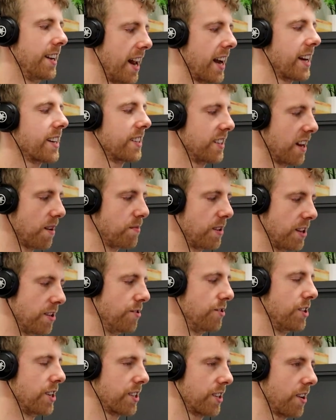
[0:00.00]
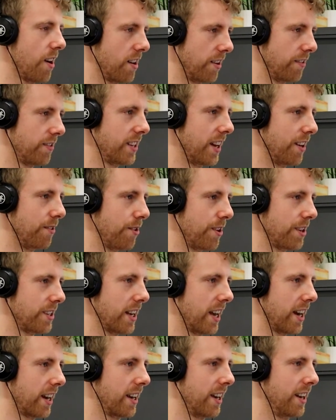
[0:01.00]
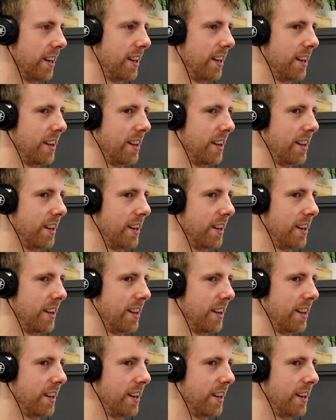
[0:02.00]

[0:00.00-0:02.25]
next step that you just kind of said, where it's like,